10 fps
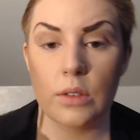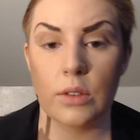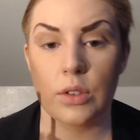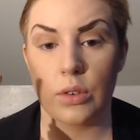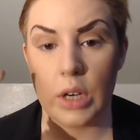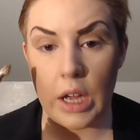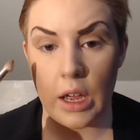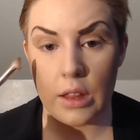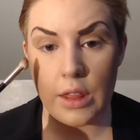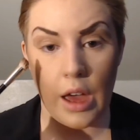is
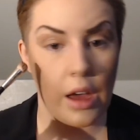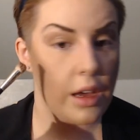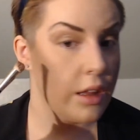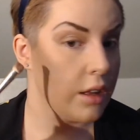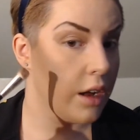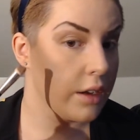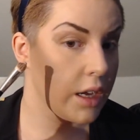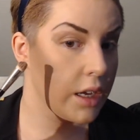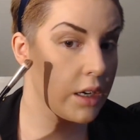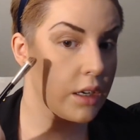create that
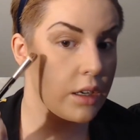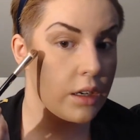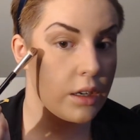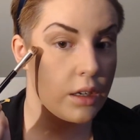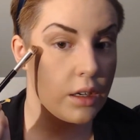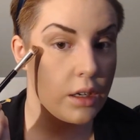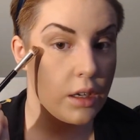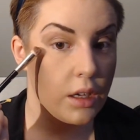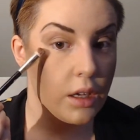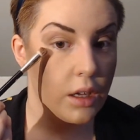elongated
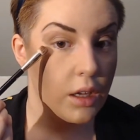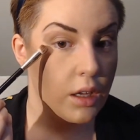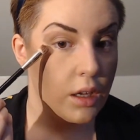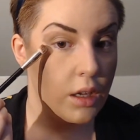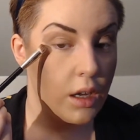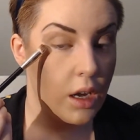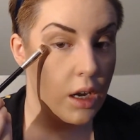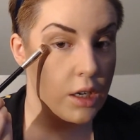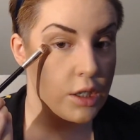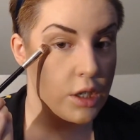
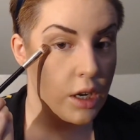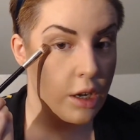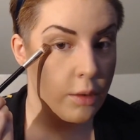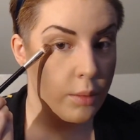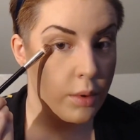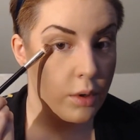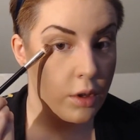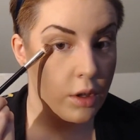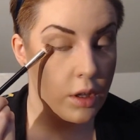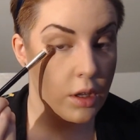eye shape,
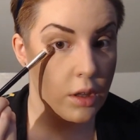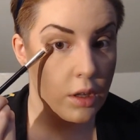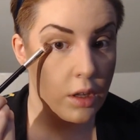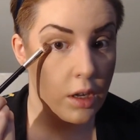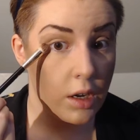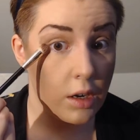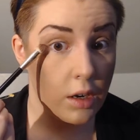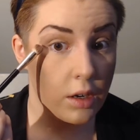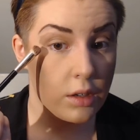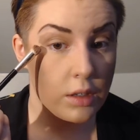and then the
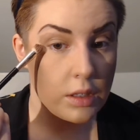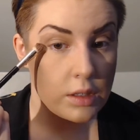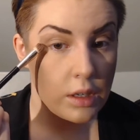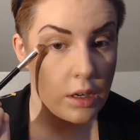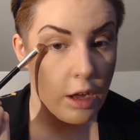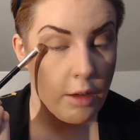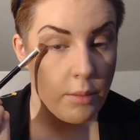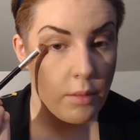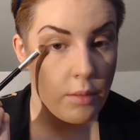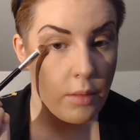liner is going to
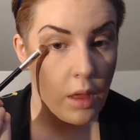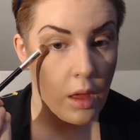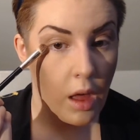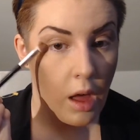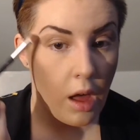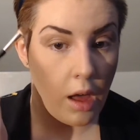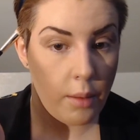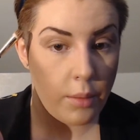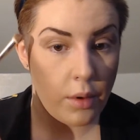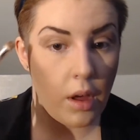come up
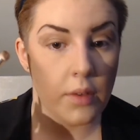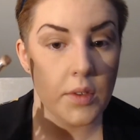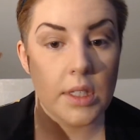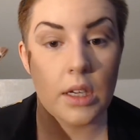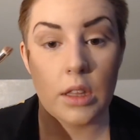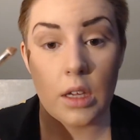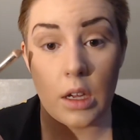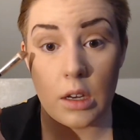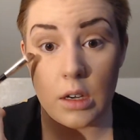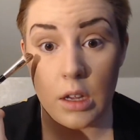obviously at the
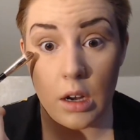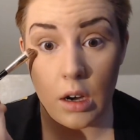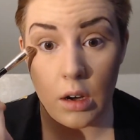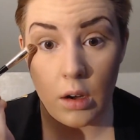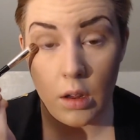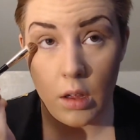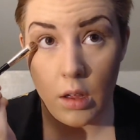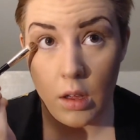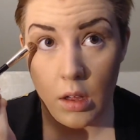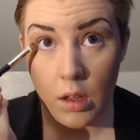end here.
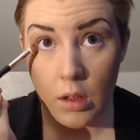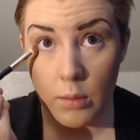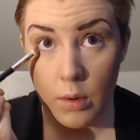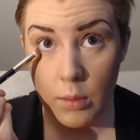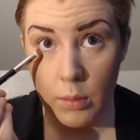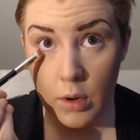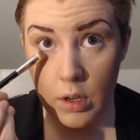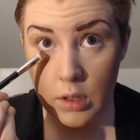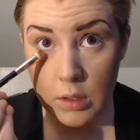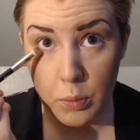I'm going to
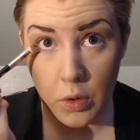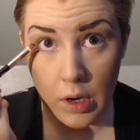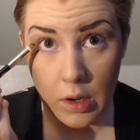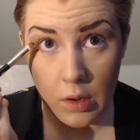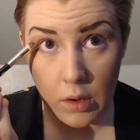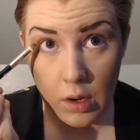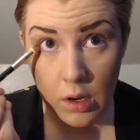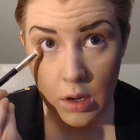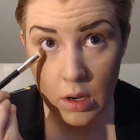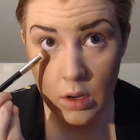bring this brown
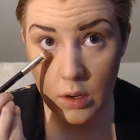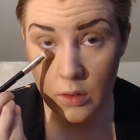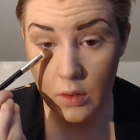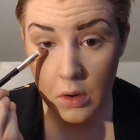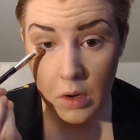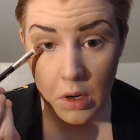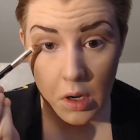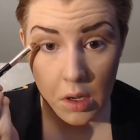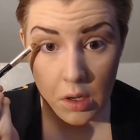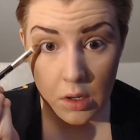
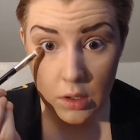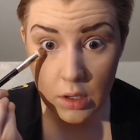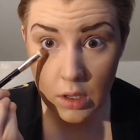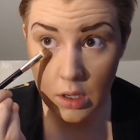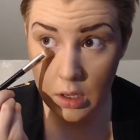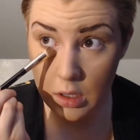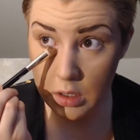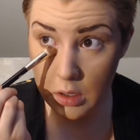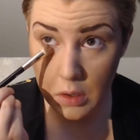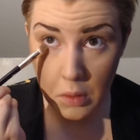right under the eye
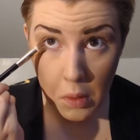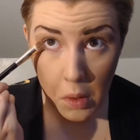too.